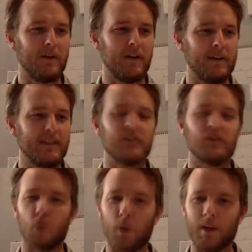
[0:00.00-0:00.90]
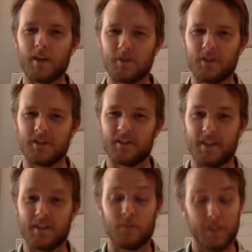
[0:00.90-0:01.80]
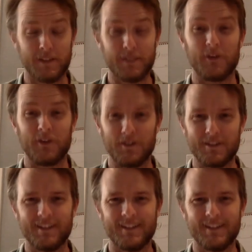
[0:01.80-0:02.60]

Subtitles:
at least enjoy it, just because it's really difficult.